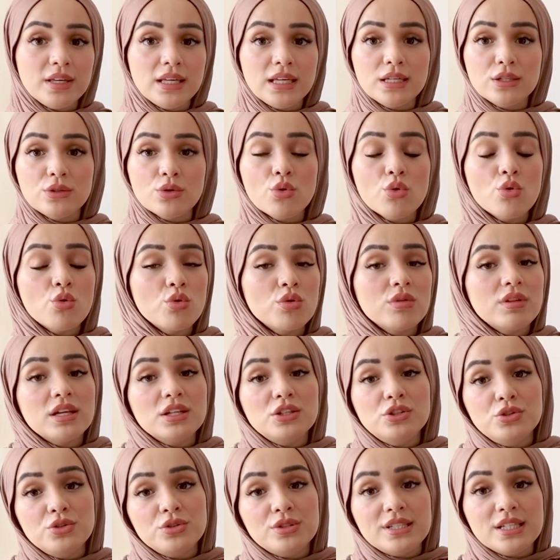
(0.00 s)
feed, or they'd
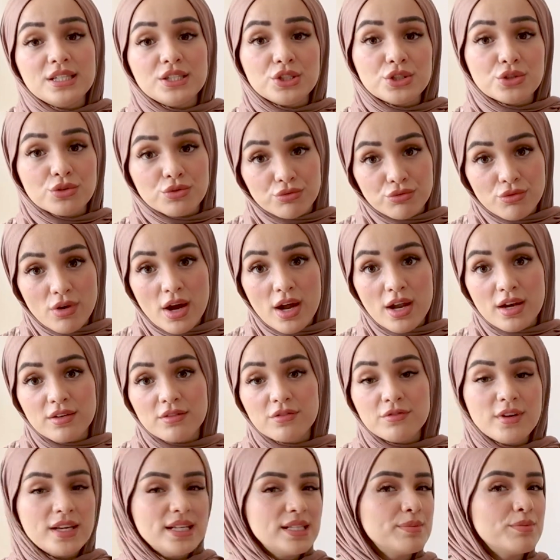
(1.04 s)
use it to run
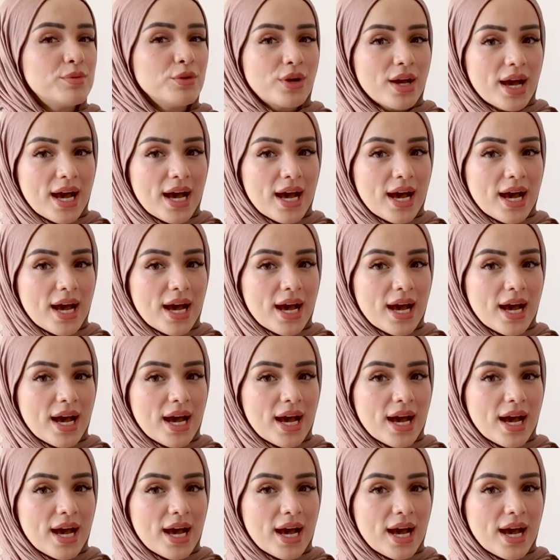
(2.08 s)
Facebook